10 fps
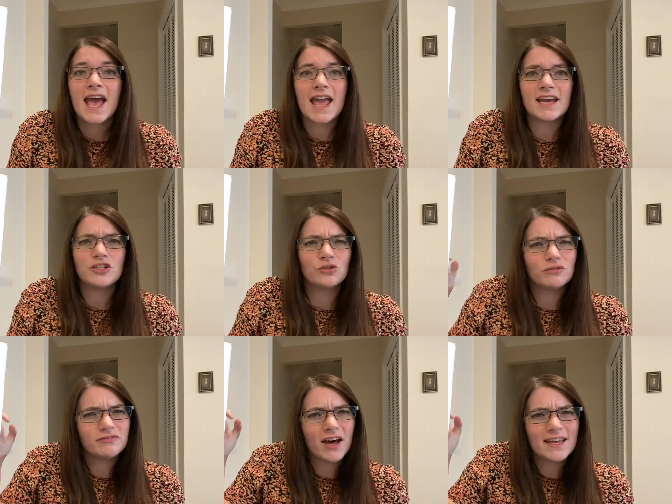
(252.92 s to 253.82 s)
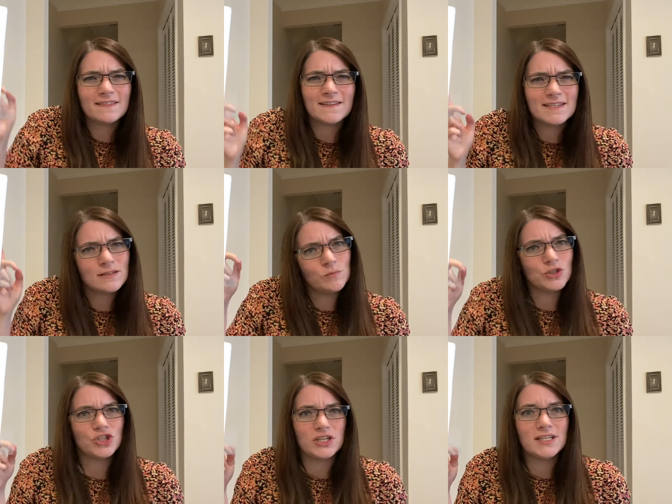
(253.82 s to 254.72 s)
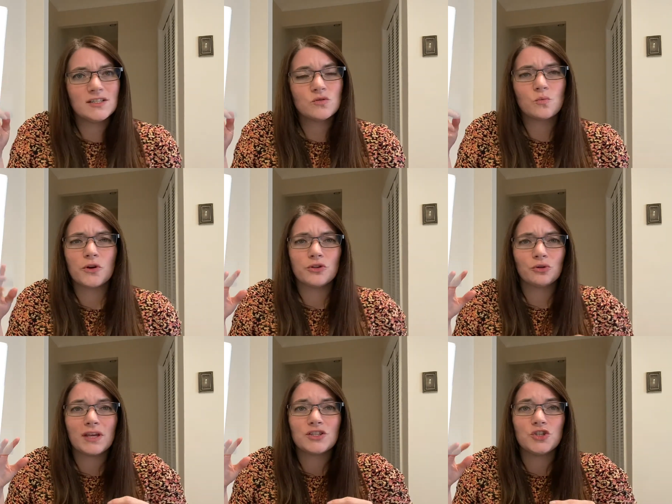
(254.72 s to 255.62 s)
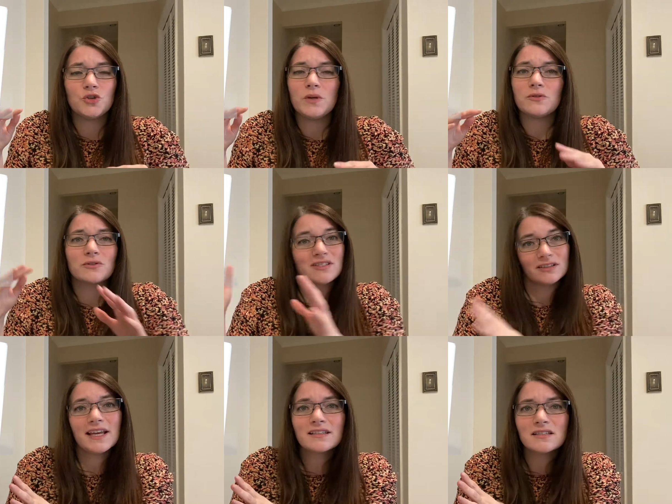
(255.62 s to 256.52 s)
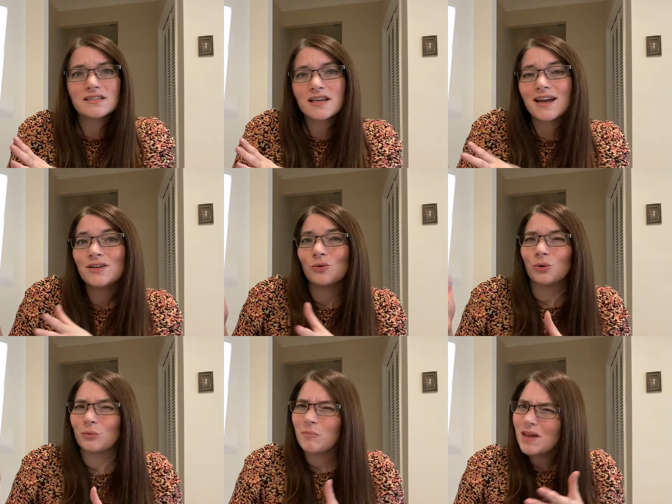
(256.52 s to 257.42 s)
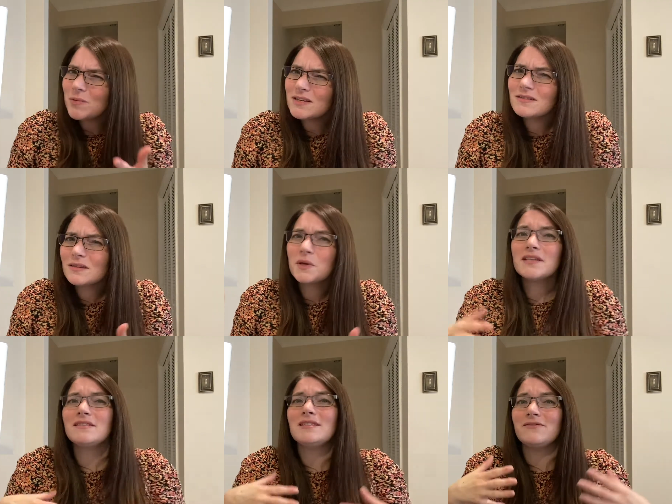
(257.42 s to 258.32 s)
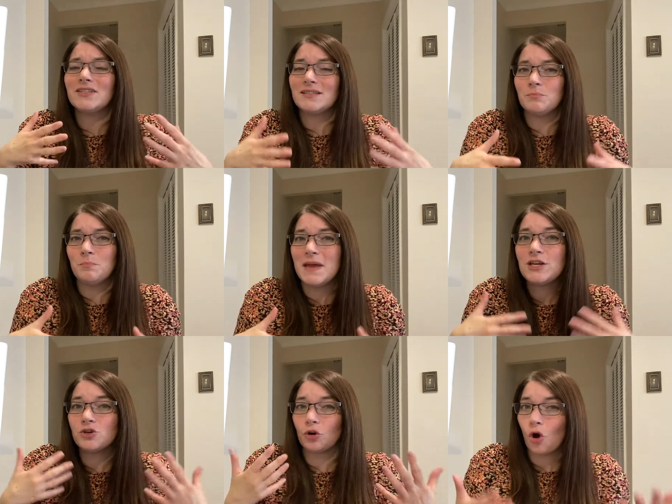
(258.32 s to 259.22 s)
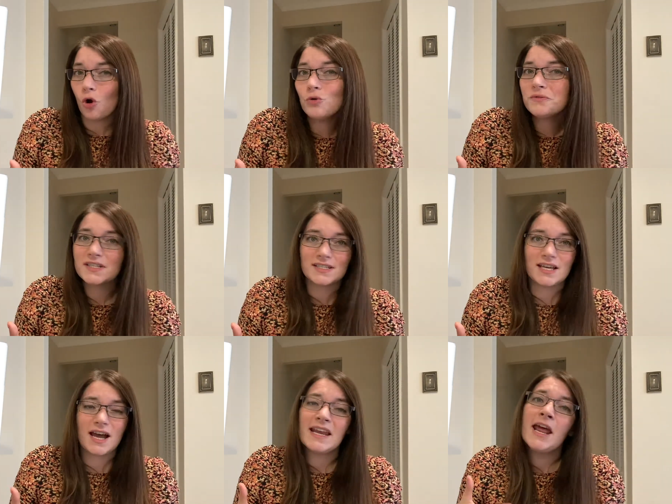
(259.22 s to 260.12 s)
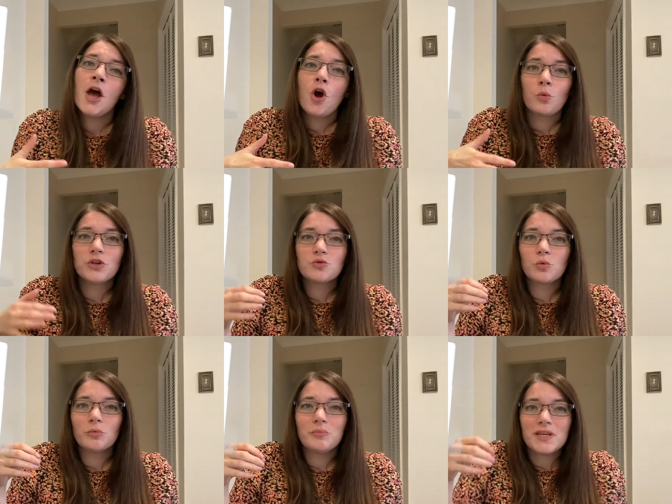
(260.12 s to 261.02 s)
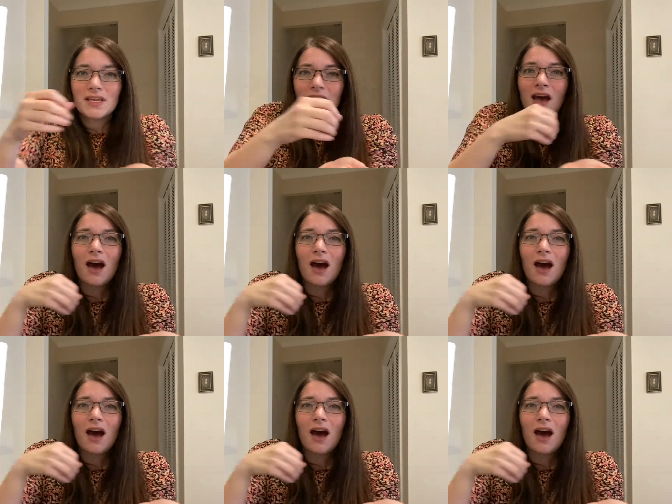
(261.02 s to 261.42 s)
and you'll find these machines where you'll get to either select a design or maybe in some cases even make your own design, which will be